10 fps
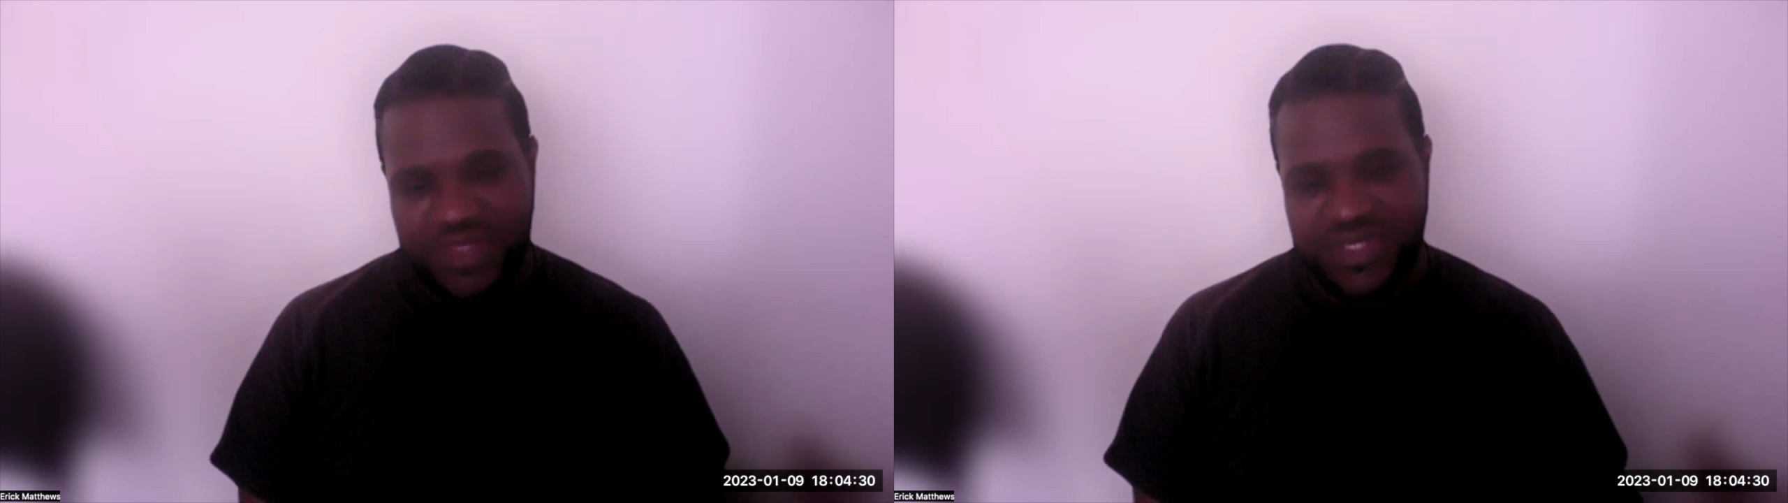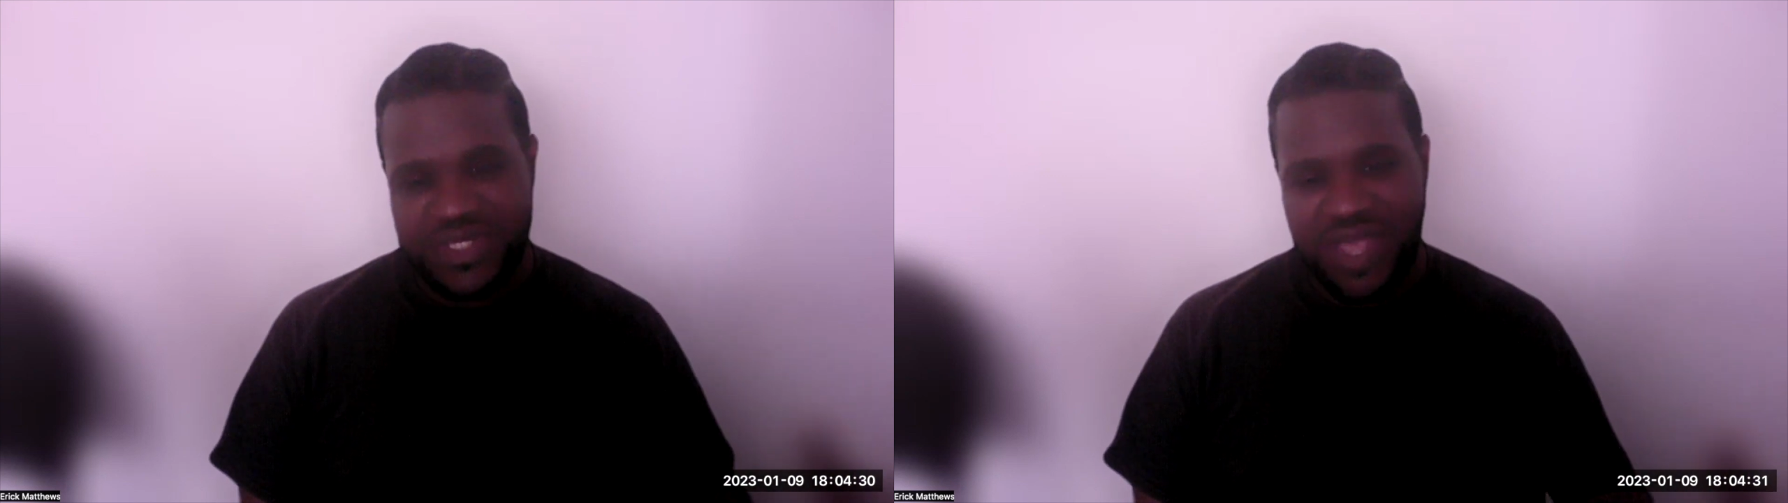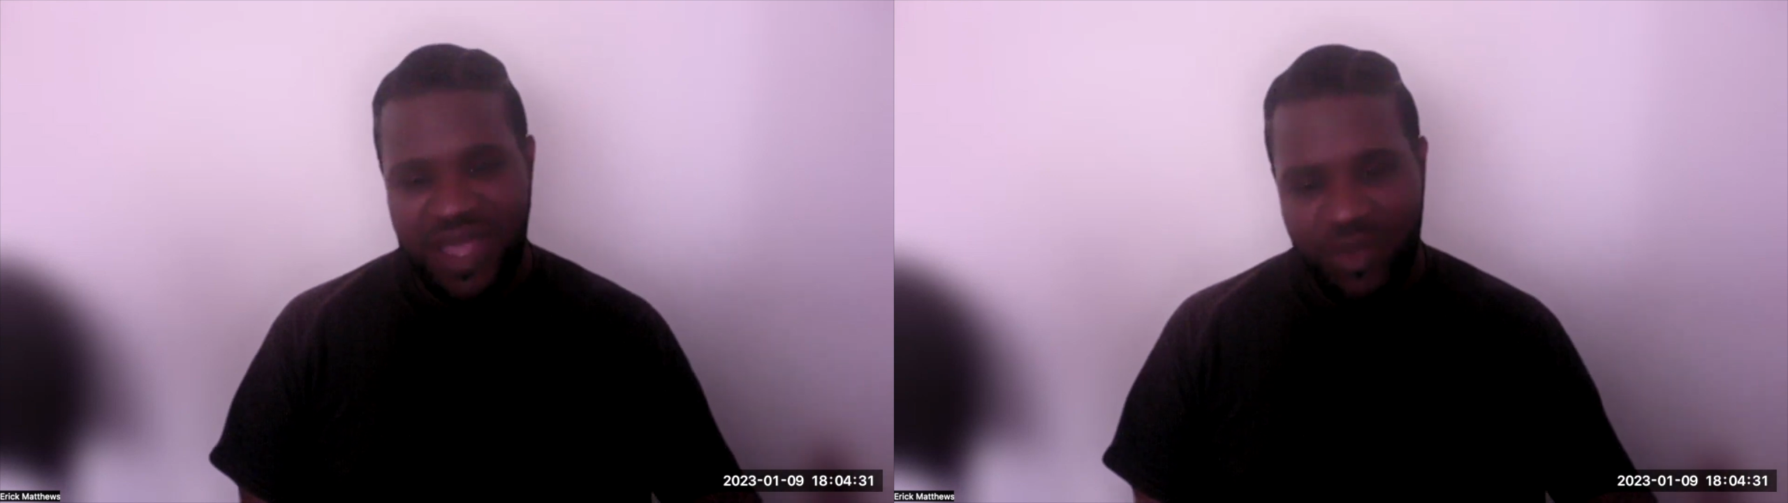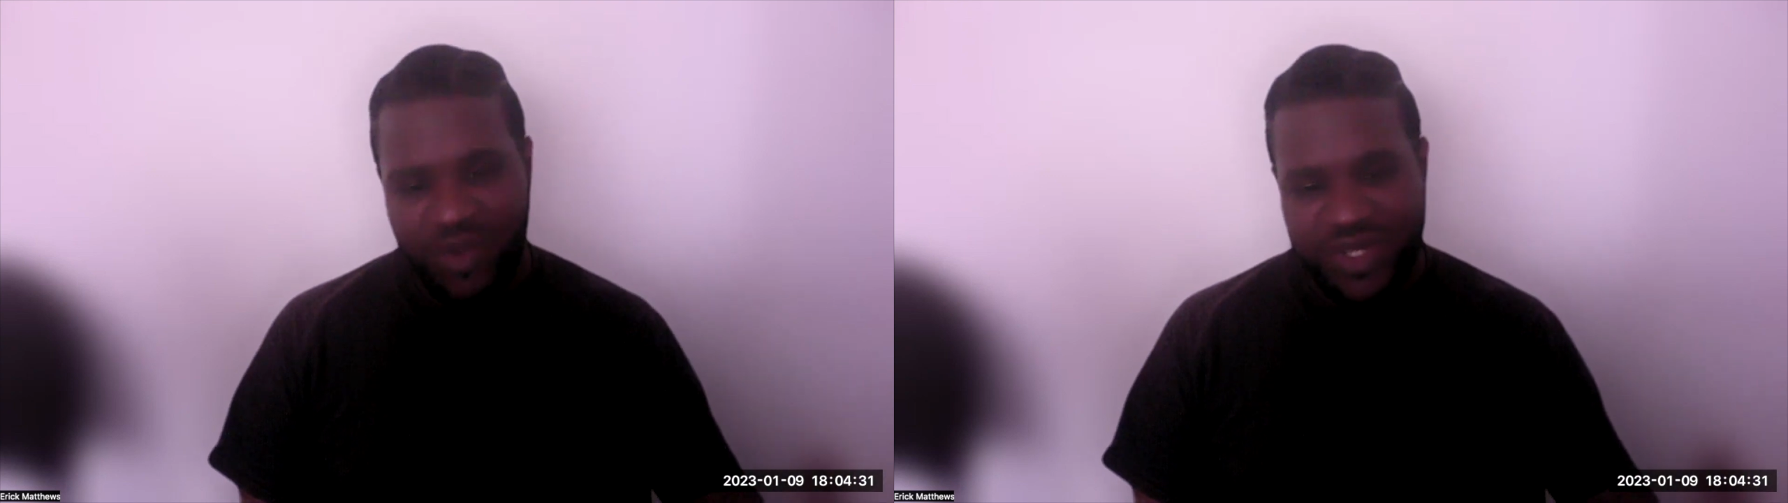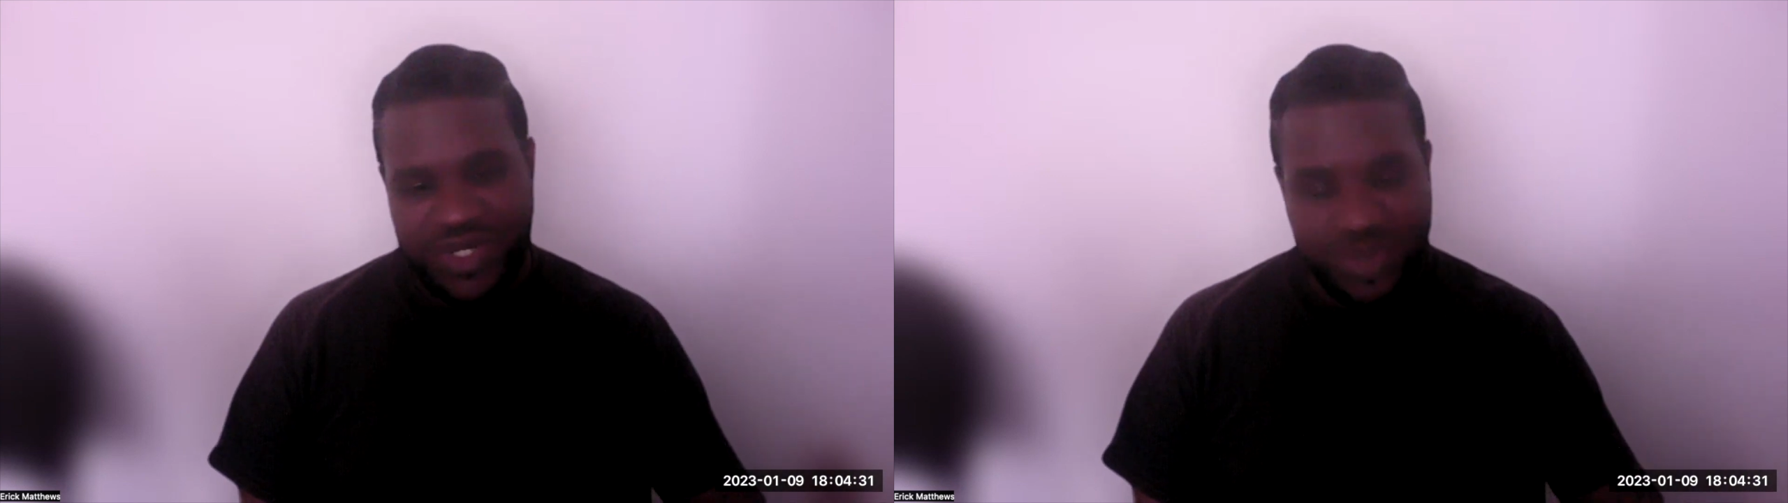side where
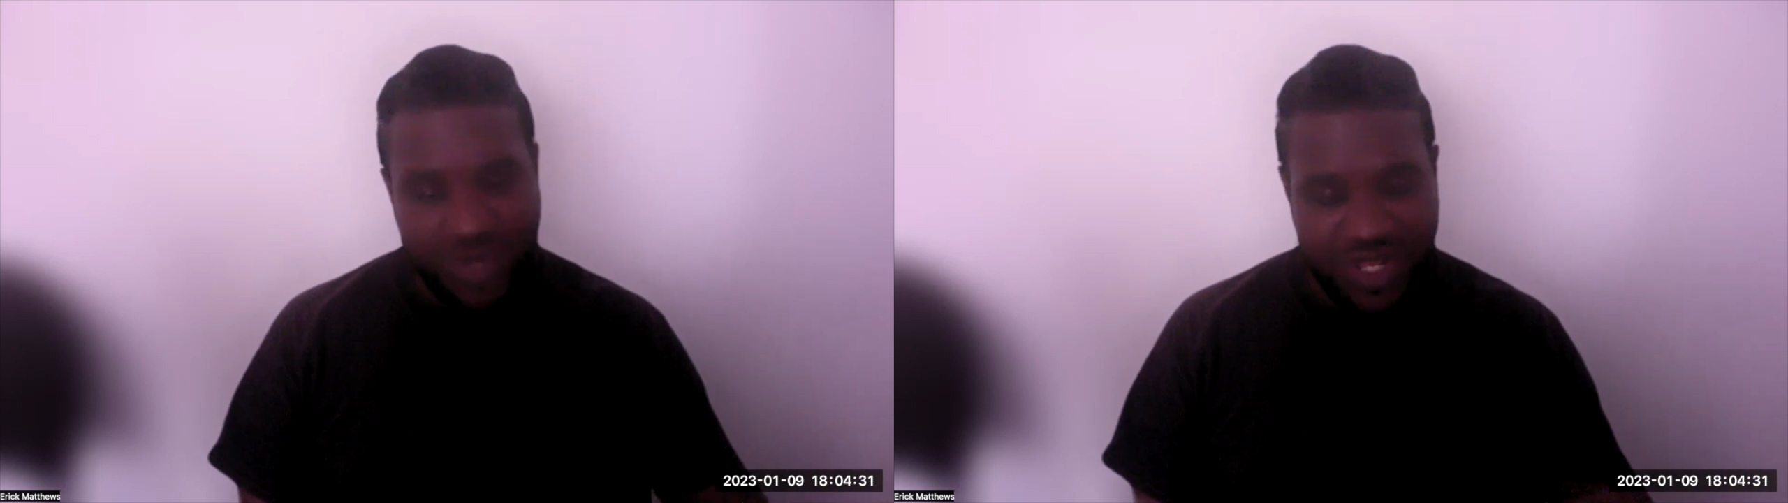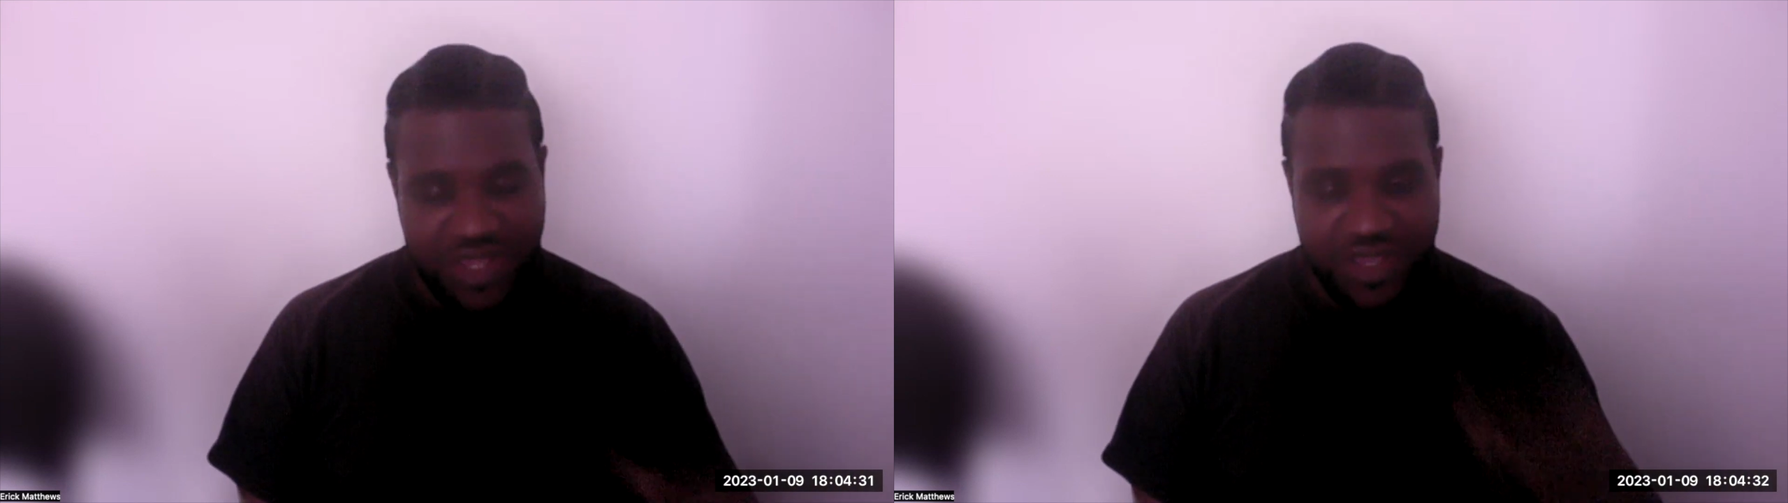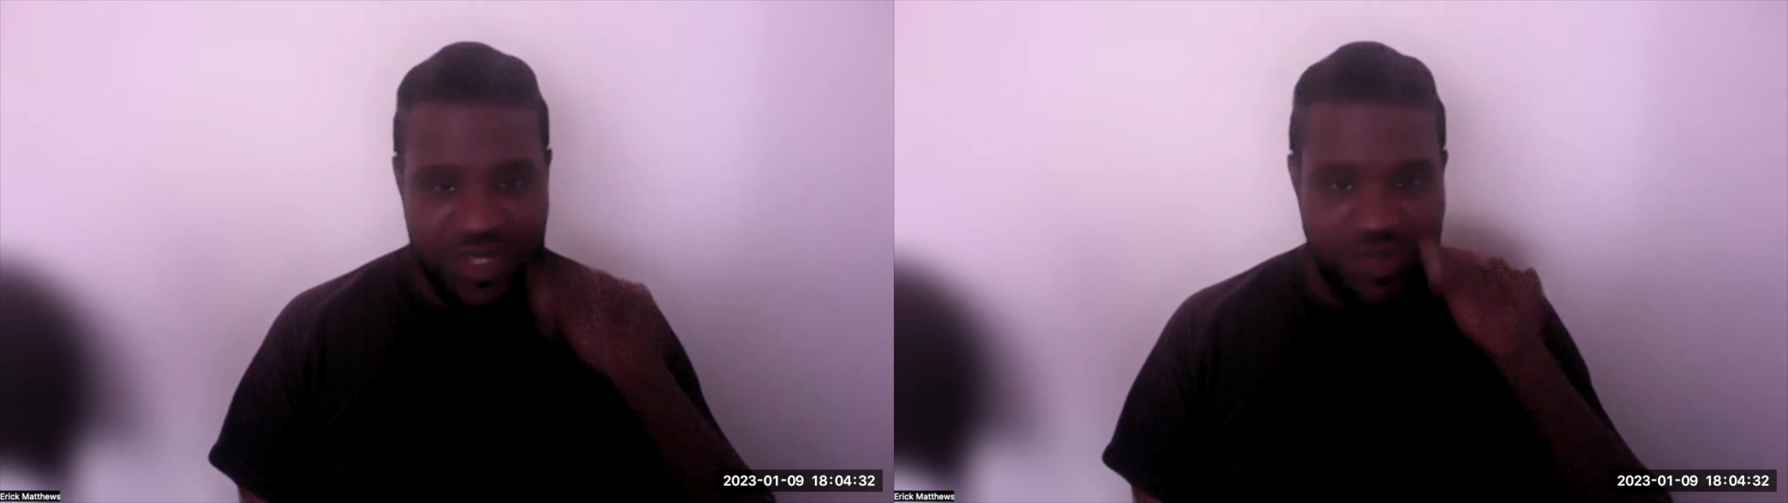the street is,